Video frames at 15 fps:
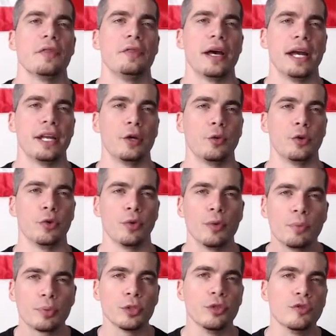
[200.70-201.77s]
that you will
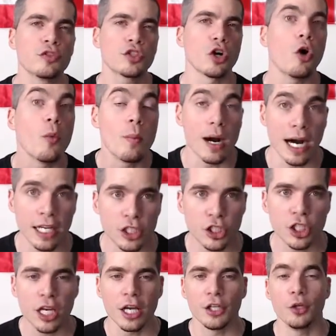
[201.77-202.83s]
improve so
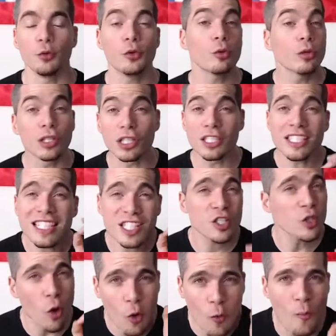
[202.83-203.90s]
much, you will learn
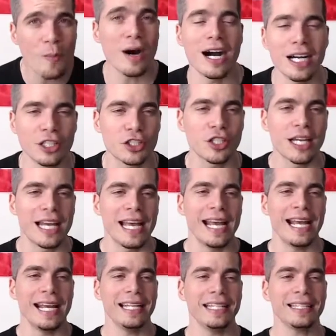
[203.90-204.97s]
so much,
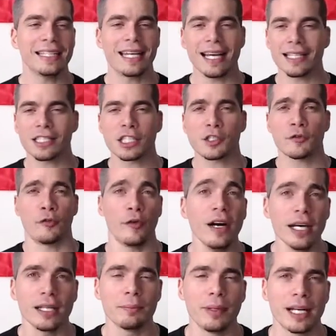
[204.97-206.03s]
and it gets
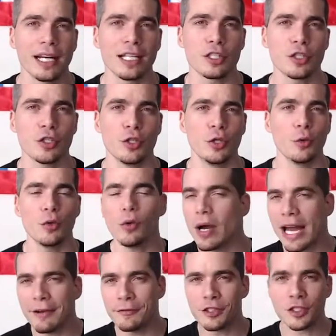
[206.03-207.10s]
fun because you will
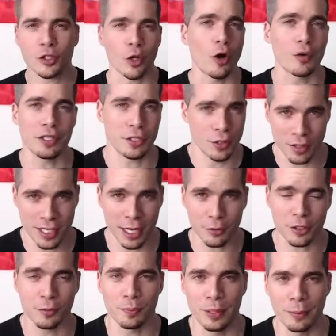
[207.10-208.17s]
have stories to tell
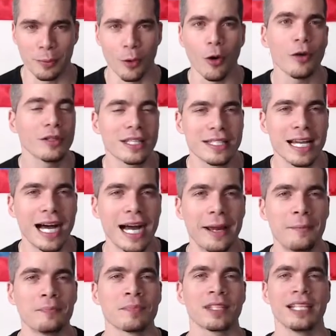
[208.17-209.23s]
to people all the
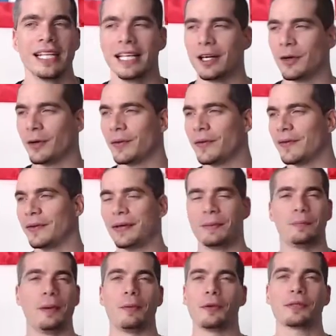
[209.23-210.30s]
time.
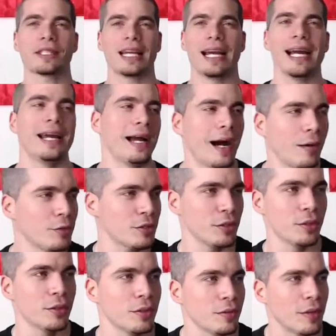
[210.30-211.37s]
People will say, hey, how did
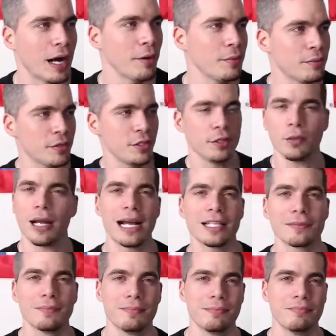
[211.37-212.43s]
you
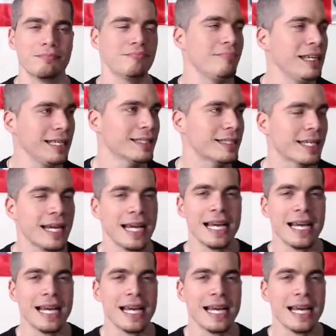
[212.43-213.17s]
guys meet?